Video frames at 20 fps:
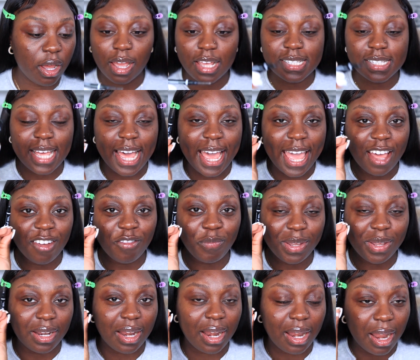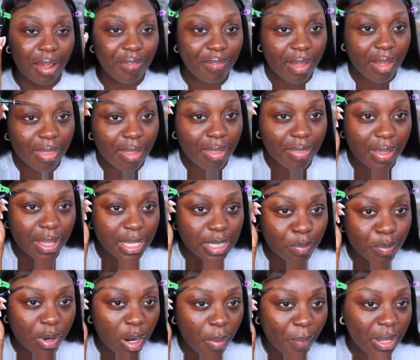because I have been loving this
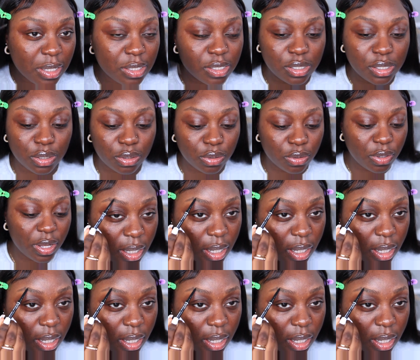brow pencil.